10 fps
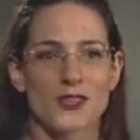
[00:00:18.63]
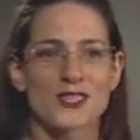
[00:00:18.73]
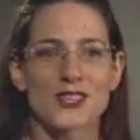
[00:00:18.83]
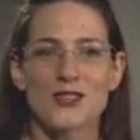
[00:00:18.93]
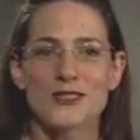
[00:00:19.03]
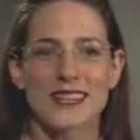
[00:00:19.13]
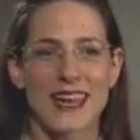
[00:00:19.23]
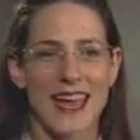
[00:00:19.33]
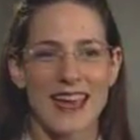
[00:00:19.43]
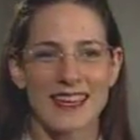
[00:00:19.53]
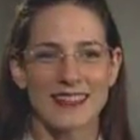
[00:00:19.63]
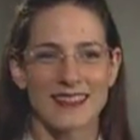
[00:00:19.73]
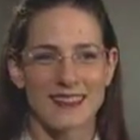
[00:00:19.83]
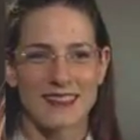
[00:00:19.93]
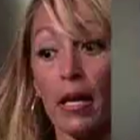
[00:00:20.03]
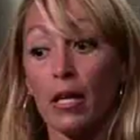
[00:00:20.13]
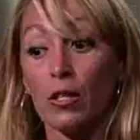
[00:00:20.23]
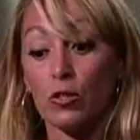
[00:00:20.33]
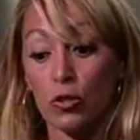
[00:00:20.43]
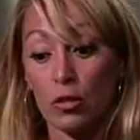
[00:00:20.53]
forced to use a cane. I
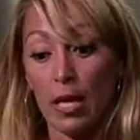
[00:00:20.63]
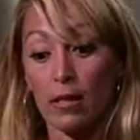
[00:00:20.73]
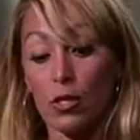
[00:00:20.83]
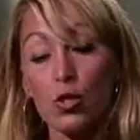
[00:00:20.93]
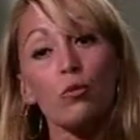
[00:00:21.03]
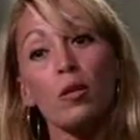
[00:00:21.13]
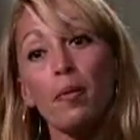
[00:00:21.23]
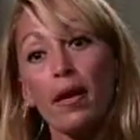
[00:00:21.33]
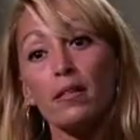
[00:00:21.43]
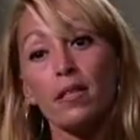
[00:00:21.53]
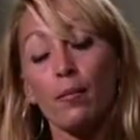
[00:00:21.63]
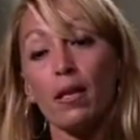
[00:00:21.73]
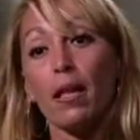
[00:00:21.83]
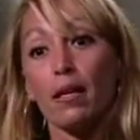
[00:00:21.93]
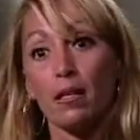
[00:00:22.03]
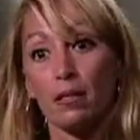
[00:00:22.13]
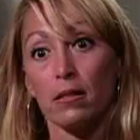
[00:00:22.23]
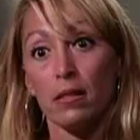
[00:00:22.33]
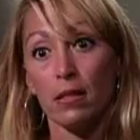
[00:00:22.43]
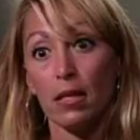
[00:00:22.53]
had this shooting pain down my leg.
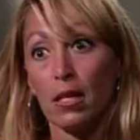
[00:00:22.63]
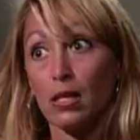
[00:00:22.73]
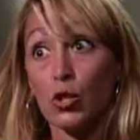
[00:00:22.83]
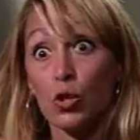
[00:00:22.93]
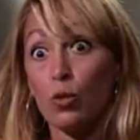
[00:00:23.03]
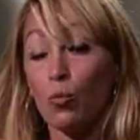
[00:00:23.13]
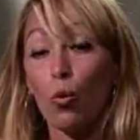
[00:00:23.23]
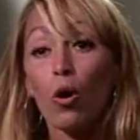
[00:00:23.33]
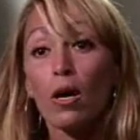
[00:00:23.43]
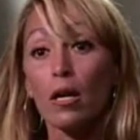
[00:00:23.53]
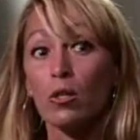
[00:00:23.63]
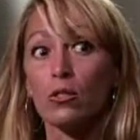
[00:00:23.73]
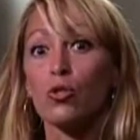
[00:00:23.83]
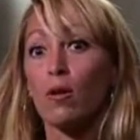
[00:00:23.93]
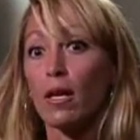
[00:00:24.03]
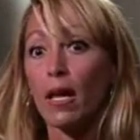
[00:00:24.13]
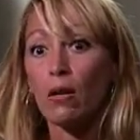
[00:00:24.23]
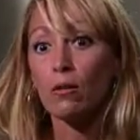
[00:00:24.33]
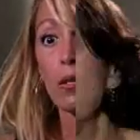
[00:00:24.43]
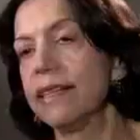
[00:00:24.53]
I just couldn't walk, I couldn't straighten
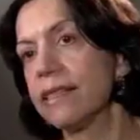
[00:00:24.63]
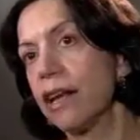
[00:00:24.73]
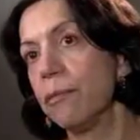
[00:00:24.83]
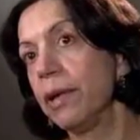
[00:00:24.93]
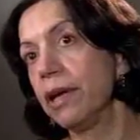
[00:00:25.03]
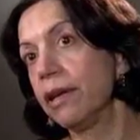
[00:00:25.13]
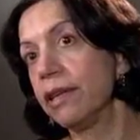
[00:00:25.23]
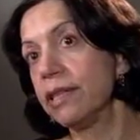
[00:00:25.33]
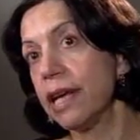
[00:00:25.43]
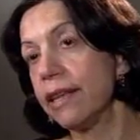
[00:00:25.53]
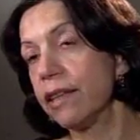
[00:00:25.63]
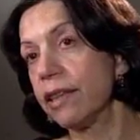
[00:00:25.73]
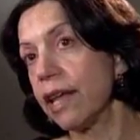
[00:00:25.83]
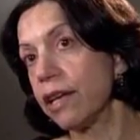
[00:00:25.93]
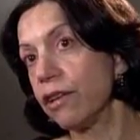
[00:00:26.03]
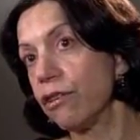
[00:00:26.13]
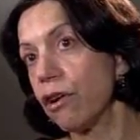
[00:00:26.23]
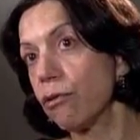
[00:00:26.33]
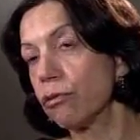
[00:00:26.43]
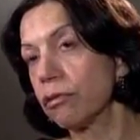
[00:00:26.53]
out. There's not a minute in the day that, that you
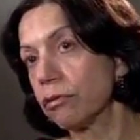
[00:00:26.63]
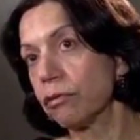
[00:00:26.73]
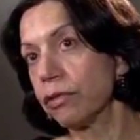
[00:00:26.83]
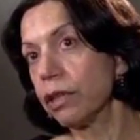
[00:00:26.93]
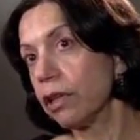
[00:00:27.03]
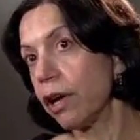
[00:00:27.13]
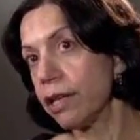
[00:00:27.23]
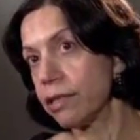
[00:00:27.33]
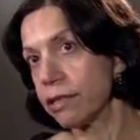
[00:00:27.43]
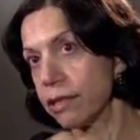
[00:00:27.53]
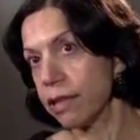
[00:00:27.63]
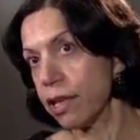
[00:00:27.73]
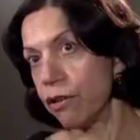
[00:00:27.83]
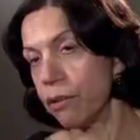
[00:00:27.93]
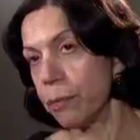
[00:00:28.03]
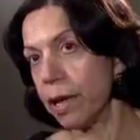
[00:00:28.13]
don't realize that you're in